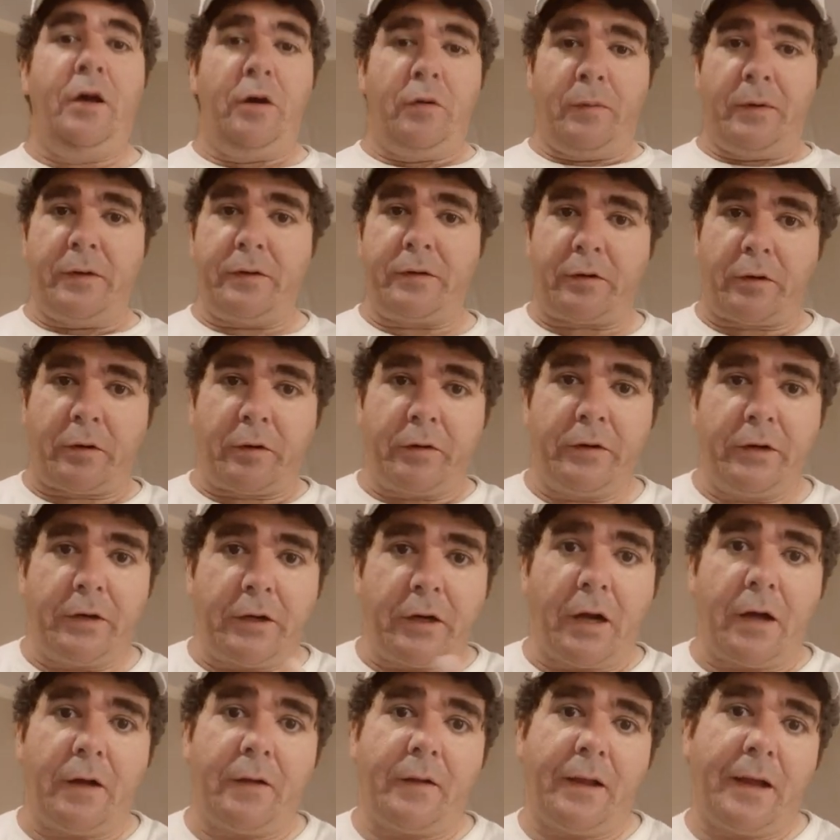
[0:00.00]
We screwed it
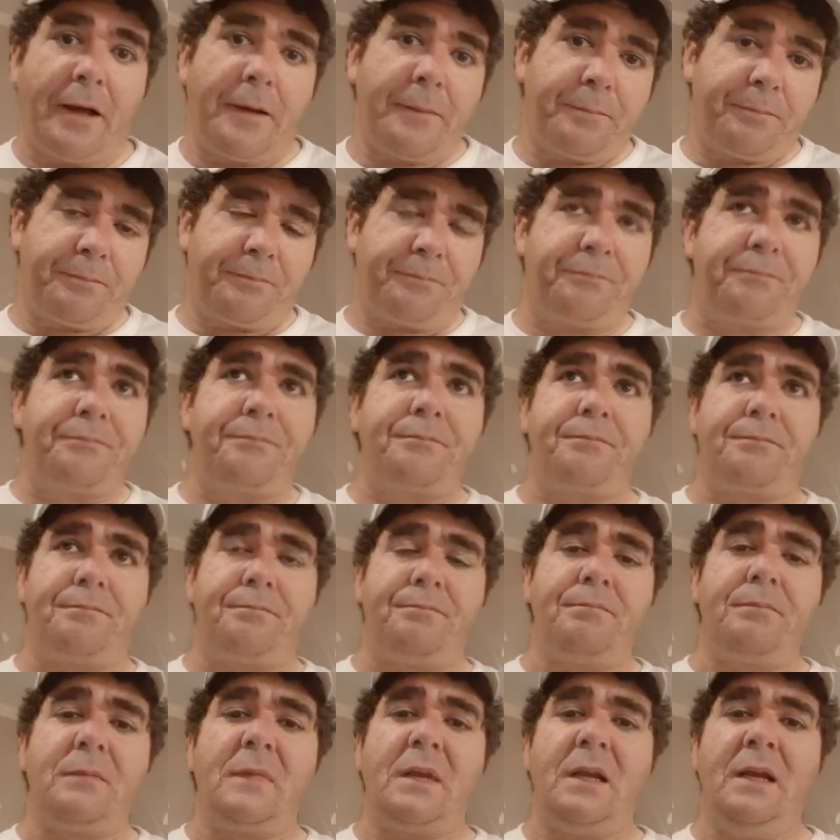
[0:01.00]
all up,
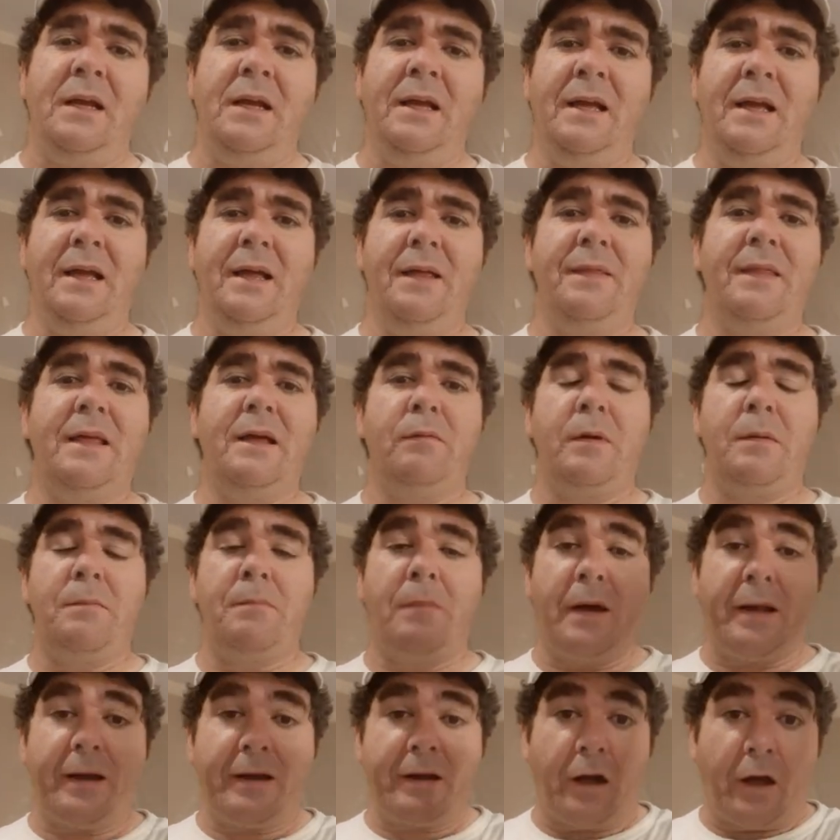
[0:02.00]
and then we
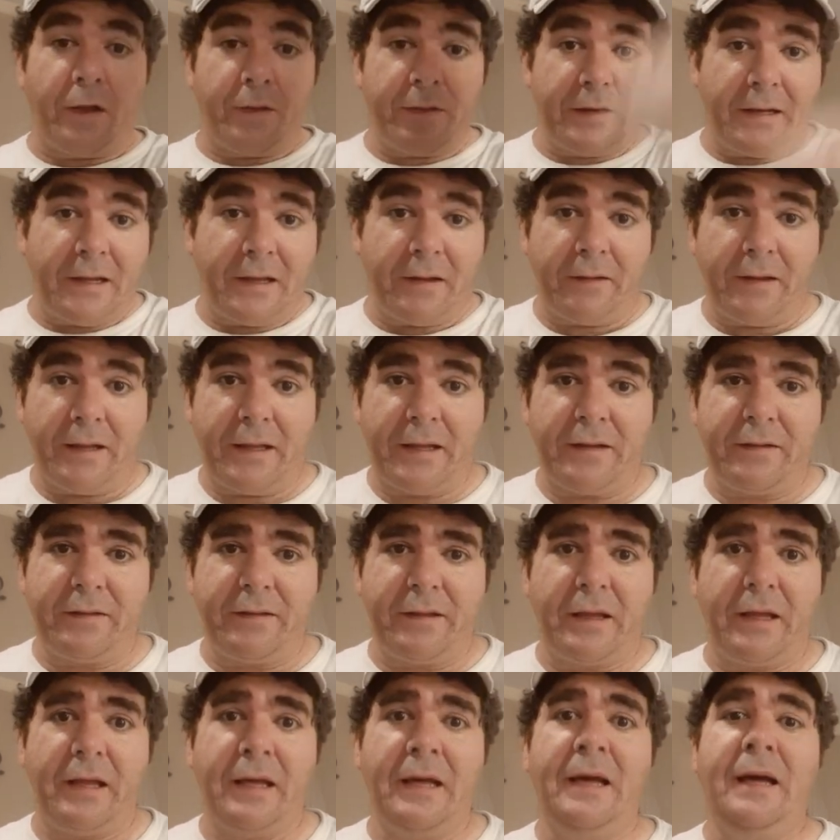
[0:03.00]
mudded all the nail
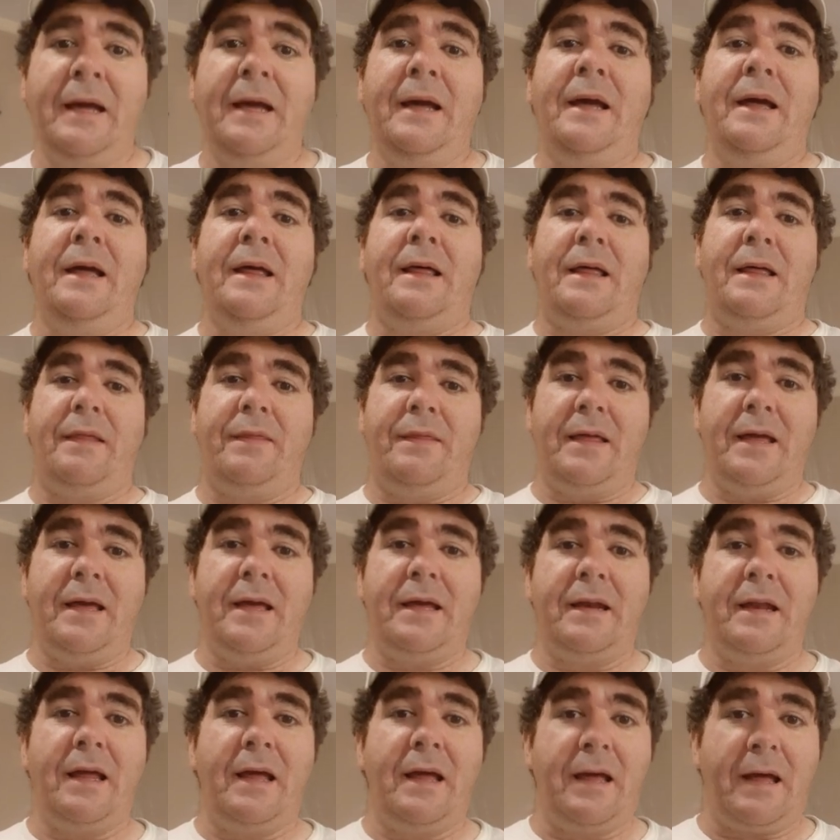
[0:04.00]
heads. And
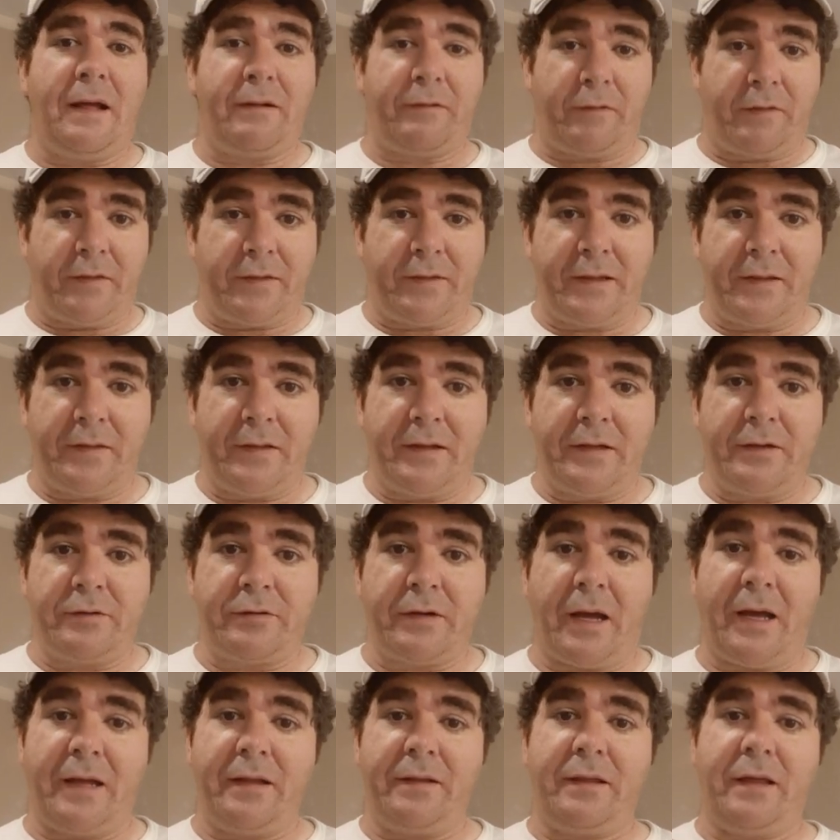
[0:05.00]
then, after the ceiling
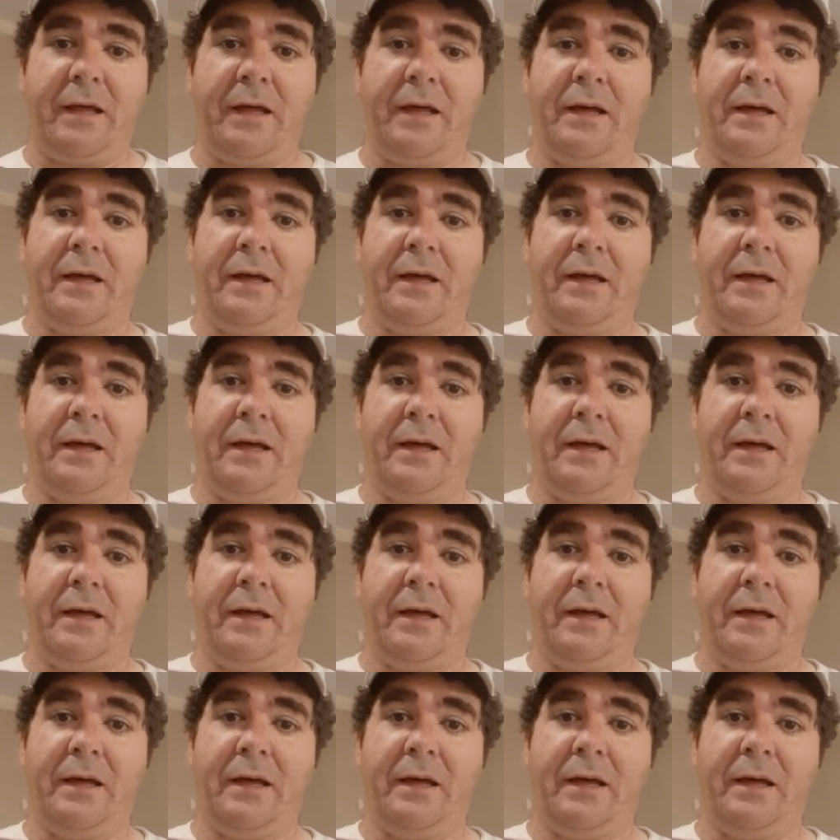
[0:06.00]
dries,